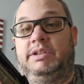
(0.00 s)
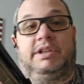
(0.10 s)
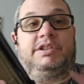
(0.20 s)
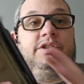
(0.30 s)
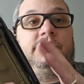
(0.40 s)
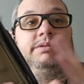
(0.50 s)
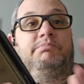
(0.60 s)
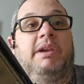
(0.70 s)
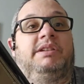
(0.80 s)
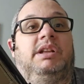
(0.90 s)
just
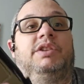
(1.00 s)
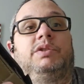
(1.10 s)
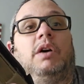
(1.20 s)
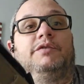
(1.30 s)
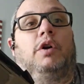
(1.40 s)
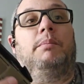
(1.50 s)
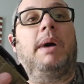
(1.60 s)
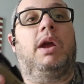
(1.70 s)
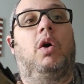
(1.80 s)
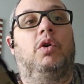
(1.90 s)
basically solved all
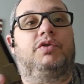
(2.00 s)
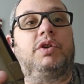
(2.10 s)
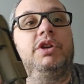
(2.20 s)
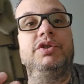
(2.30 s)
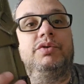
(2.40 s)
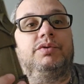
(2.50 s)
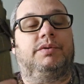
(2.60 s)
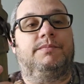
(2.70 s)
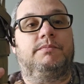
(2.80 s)
my holster issues.